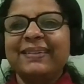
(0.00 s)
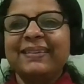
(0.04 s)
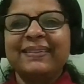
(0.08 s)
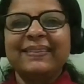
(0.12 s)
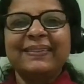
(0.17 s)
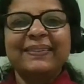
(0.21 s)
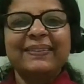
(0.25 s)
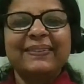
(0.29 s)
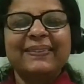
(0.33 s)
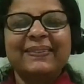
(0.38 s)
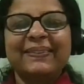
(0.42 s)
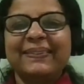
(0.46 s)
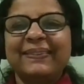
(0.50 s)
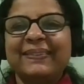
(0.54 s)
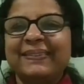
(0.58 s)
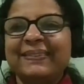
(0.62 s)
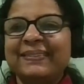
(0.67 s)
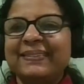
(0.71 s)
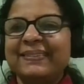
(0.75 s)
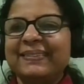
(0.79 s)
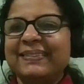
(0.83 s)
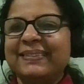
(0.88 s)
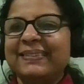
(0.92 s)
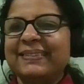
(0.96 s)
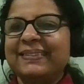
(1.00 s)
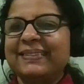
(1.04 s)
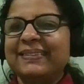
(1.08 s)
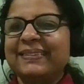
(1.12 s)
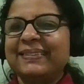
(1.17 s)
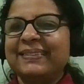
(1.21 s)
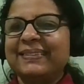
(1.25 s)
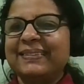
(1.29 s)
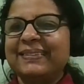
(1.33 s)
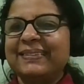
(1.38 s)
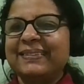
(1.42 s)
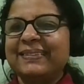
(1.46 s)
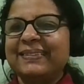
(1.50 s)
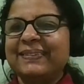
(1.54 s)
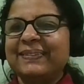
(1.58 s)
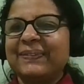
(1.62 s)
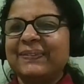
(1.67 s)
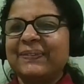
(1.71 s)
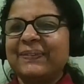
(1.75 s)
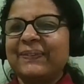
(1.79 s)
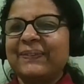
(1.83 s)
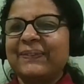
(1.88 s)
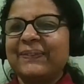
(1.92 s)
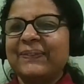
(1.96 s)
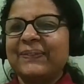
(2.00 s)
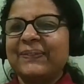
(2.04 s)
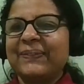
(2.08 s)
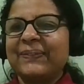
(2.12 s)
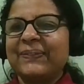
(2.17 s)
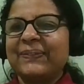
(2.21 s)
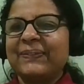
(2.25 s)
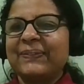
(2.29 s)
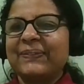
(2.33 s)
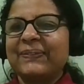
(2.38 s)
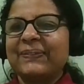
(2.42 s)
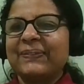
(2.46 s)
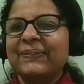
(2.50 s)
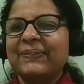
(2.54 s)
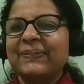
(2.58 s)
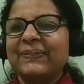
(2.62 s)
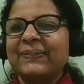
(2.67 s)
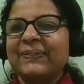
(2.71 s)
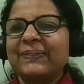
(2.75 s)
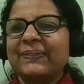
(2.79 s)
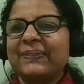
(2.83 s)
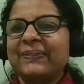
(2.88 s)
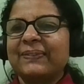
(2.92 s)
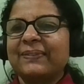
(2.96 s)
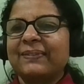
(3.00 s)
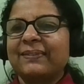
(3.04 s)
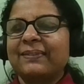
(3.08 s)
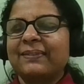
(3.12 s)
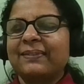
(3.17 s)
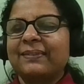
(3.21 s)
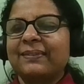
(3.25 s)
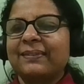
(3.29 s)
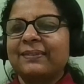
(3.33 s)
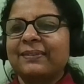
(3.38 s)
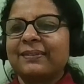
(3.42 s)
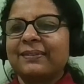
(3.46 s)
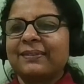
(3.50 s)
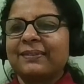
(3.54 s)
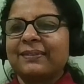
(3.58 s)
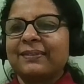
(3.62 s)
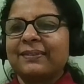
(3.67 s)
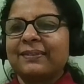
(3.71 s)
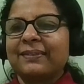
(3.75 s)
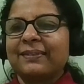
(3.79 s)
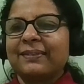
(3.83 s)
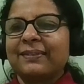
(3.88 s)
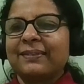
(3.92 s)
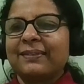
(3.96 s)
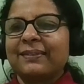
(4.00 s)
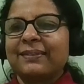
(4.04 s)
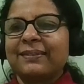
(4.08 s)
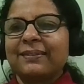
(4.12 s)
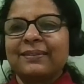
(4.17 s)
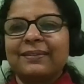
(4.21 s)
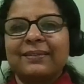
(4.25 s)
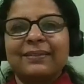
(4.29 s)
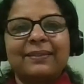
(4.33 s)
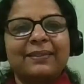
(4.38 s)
Nothing is said.